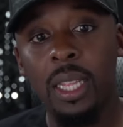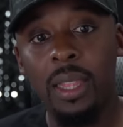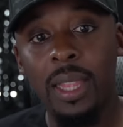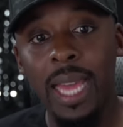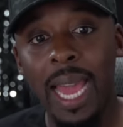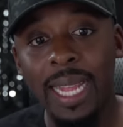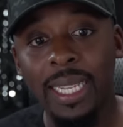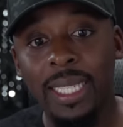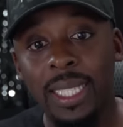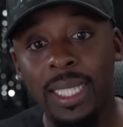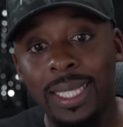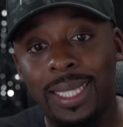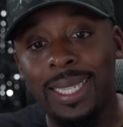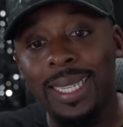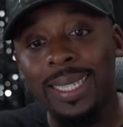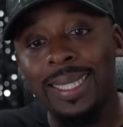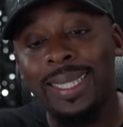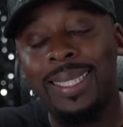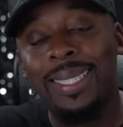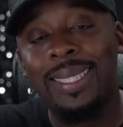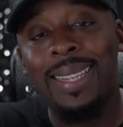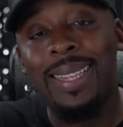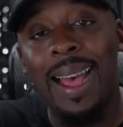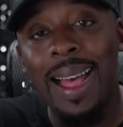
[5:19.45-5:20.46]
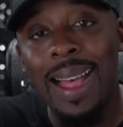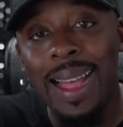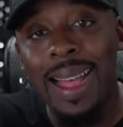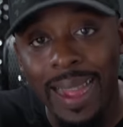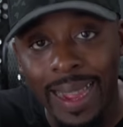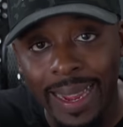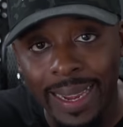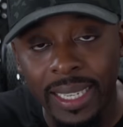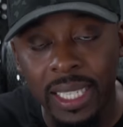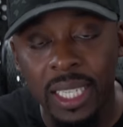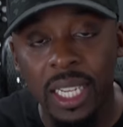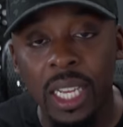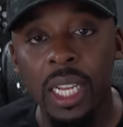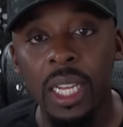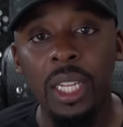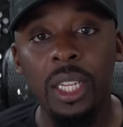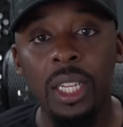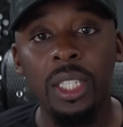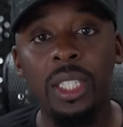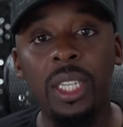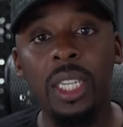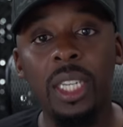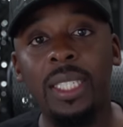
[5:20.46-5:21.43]
that's designed
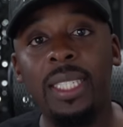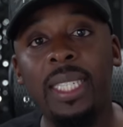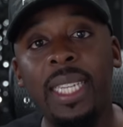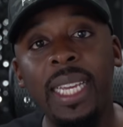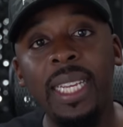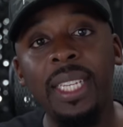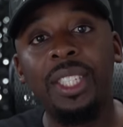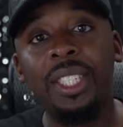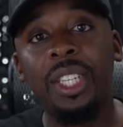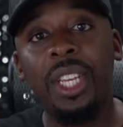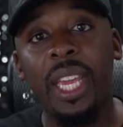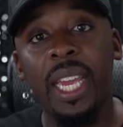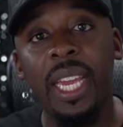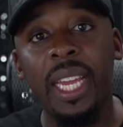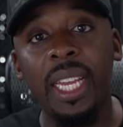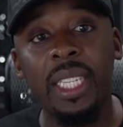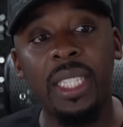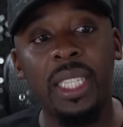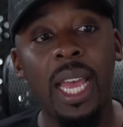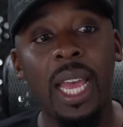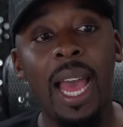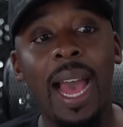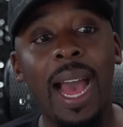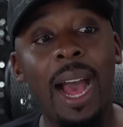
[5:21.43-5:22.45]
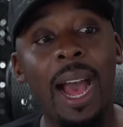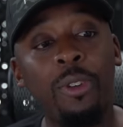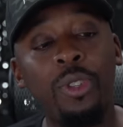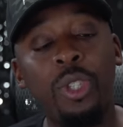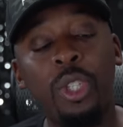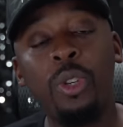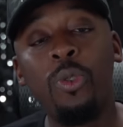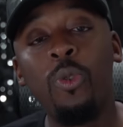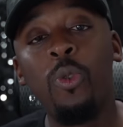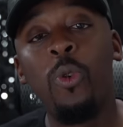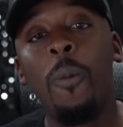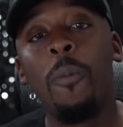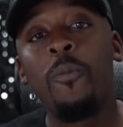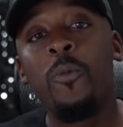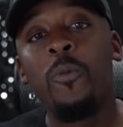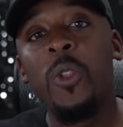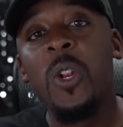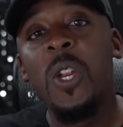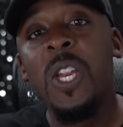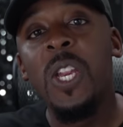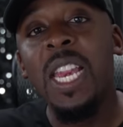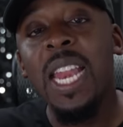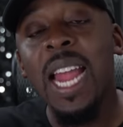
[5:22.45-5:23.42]
to teach kids how to
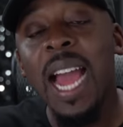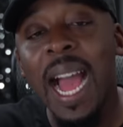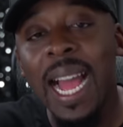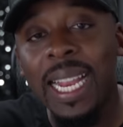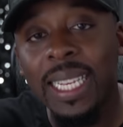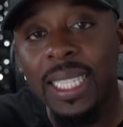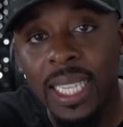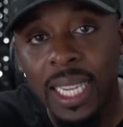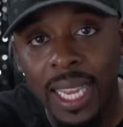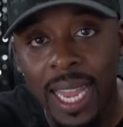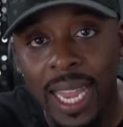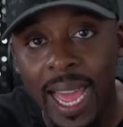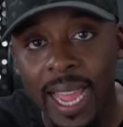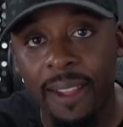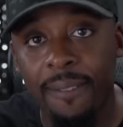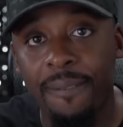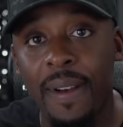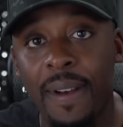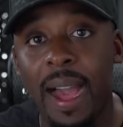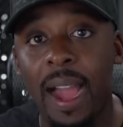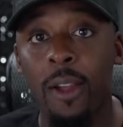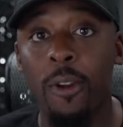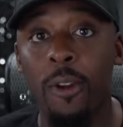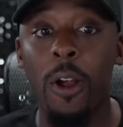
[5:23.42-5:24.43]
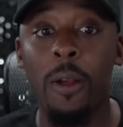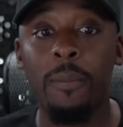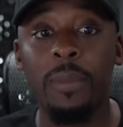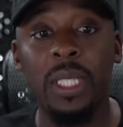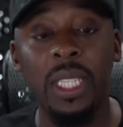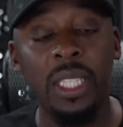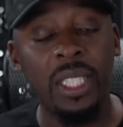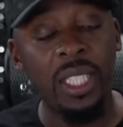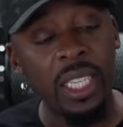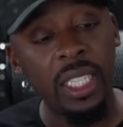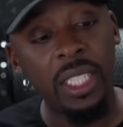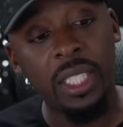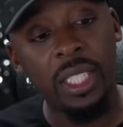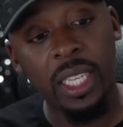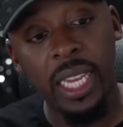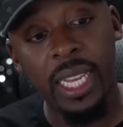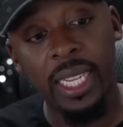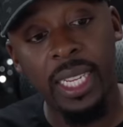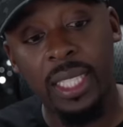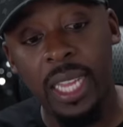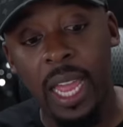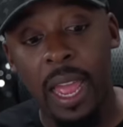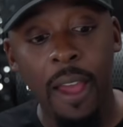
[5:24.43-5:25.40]
not like firearms and teach
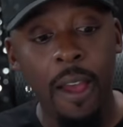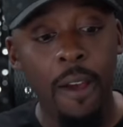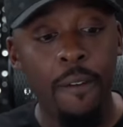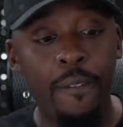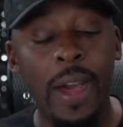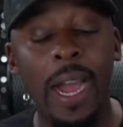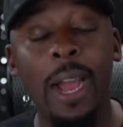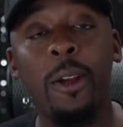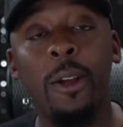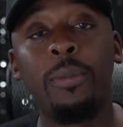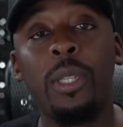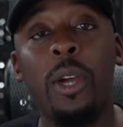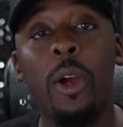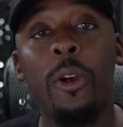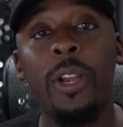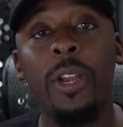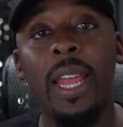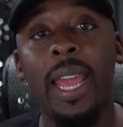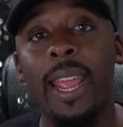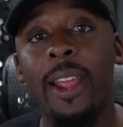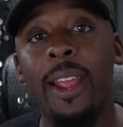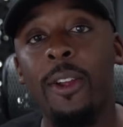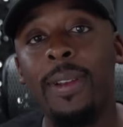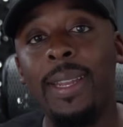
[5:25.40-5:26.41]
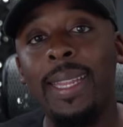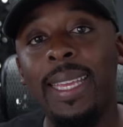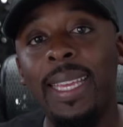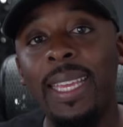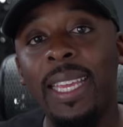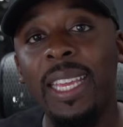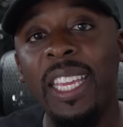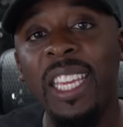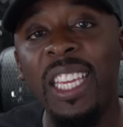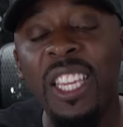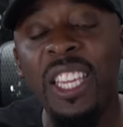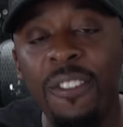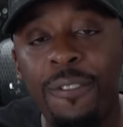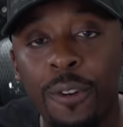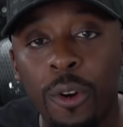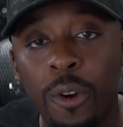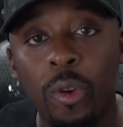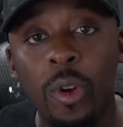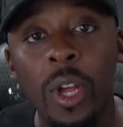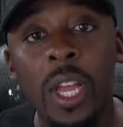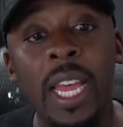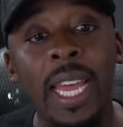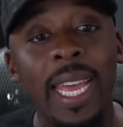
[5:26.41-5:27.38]
kids that firearms are inherently
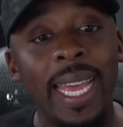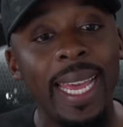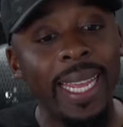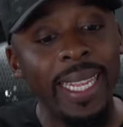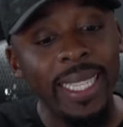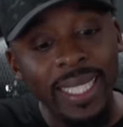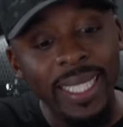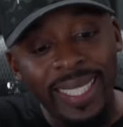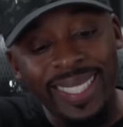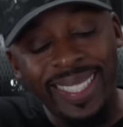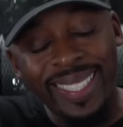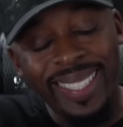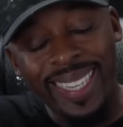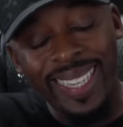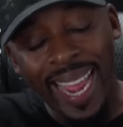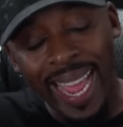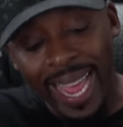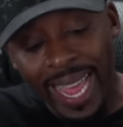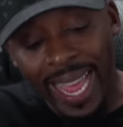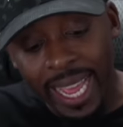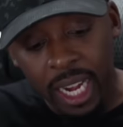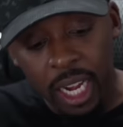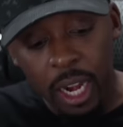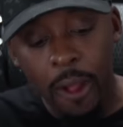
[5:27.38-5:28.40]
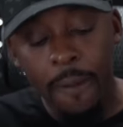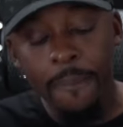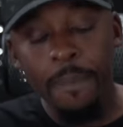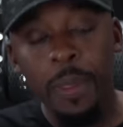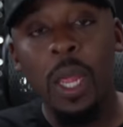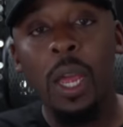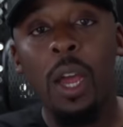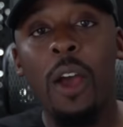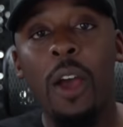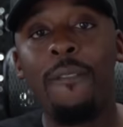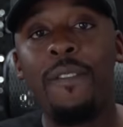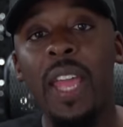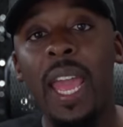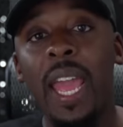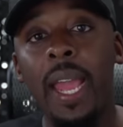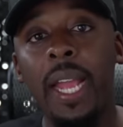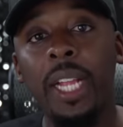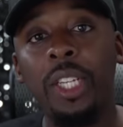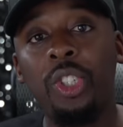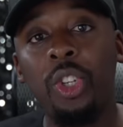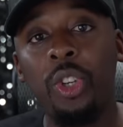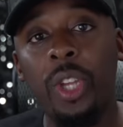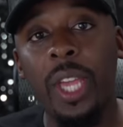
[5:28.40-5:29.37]
evil instead of
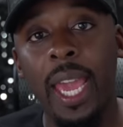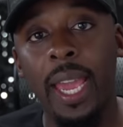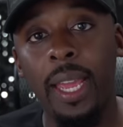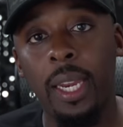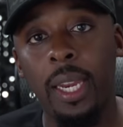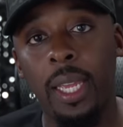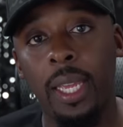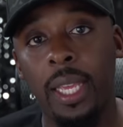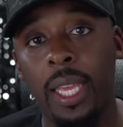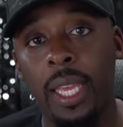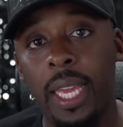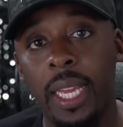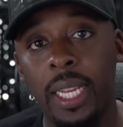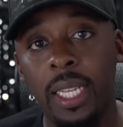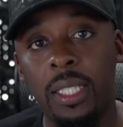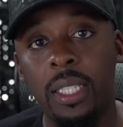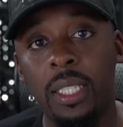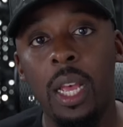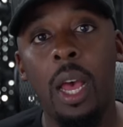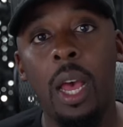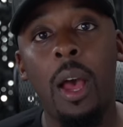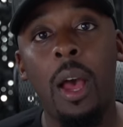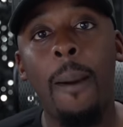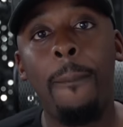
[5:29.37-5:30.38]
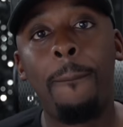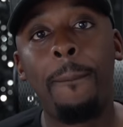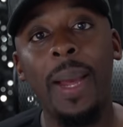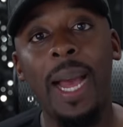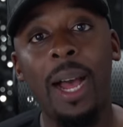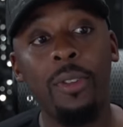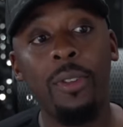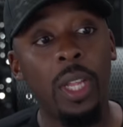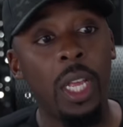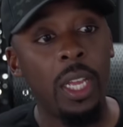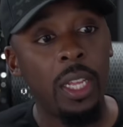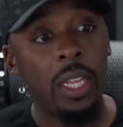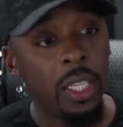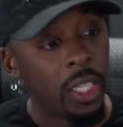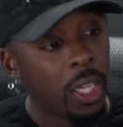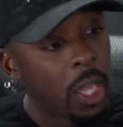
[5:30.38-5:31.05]
educating kids about